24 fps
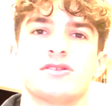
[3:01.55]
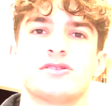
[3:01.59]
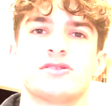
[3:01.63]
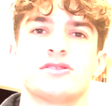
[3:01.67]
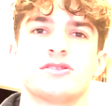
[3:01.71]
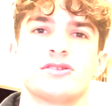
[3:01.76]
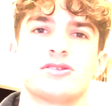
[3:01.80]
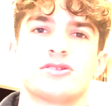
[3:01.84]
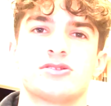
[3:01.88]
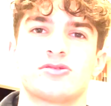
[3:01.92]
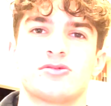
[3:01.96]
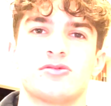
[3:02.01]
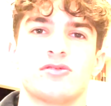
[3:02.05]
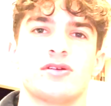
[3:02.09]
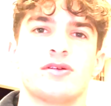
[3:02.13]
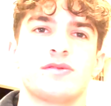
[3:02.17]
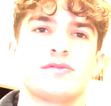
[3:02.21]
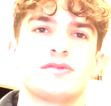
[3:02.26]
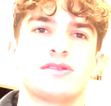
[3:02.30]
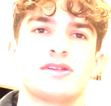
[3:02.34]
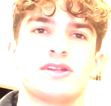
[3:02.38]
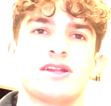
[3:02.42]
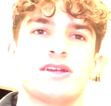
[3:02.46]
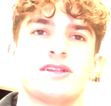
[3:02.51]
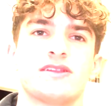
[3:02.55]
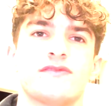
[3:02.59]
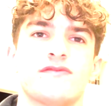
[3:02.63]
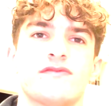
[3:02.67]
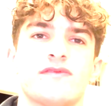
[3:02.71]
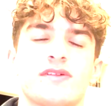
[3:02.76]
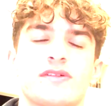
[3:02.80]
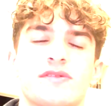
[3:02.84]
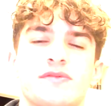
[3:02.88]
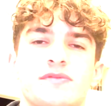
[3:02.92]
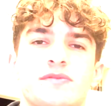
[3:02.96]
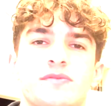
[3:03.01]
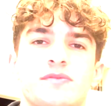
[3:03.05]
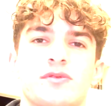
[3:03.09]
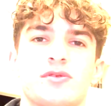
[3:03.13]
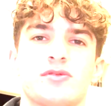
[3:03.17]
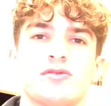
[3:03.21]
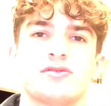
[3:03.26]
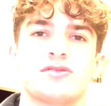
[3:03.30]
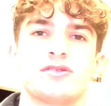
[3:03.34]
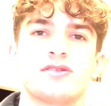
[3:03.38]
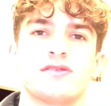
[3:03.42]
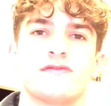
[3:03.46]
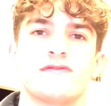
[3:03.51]
the script, and I developed
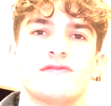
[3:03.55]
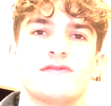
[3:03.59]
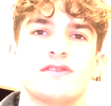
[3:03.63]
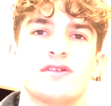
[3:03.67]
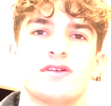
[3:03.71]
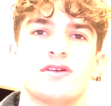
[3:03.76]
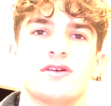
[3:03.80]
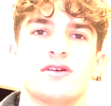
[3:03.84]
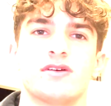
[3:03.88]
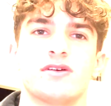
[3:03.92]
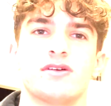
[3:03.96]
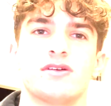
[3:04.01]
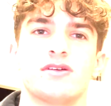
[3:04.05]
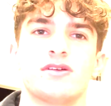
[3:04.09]
most of the